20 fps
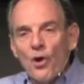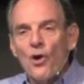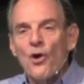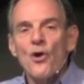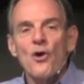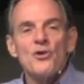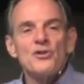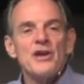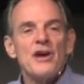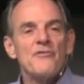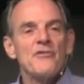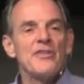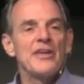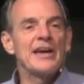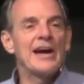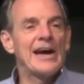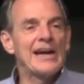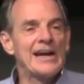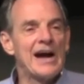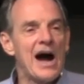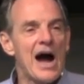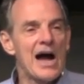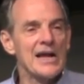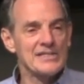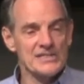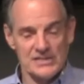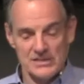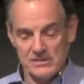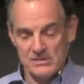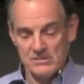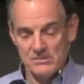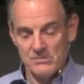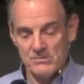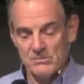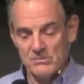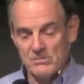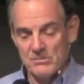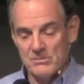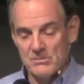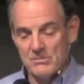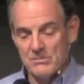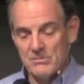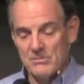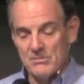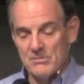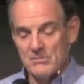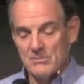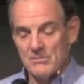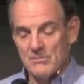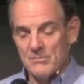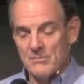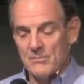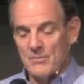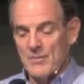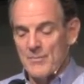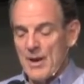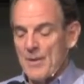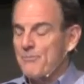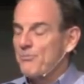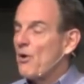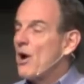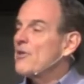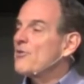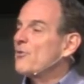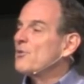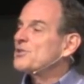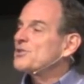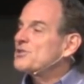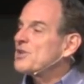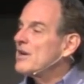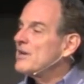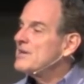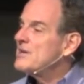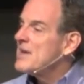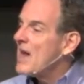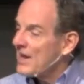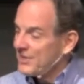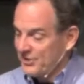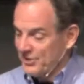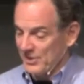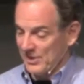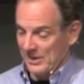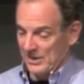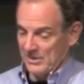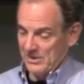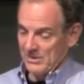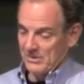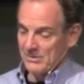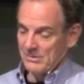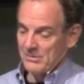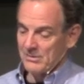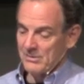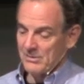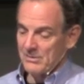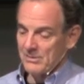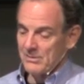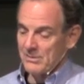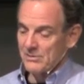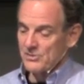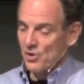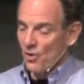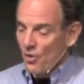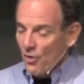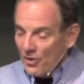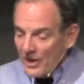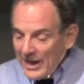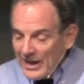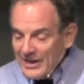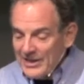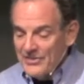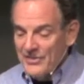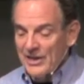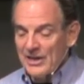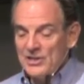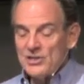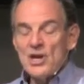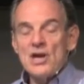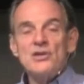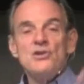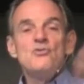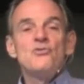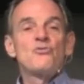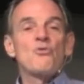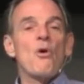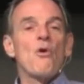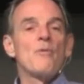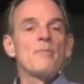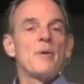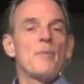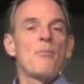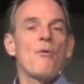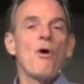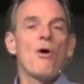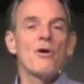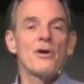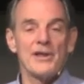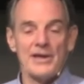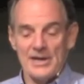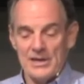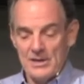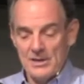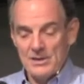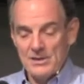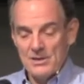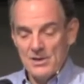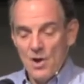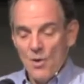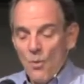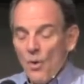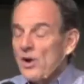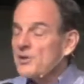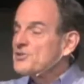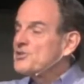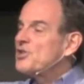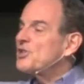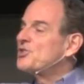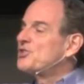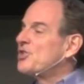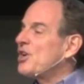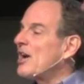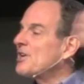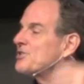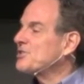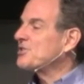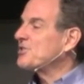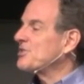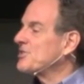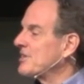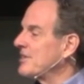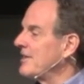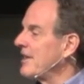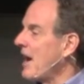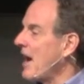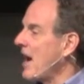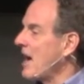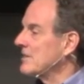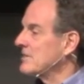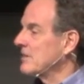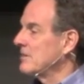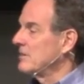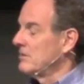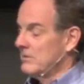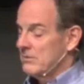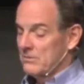earned everything I got. But my brother has done nothing to earn anything, and yet you throw him a party. Where's the justice in that?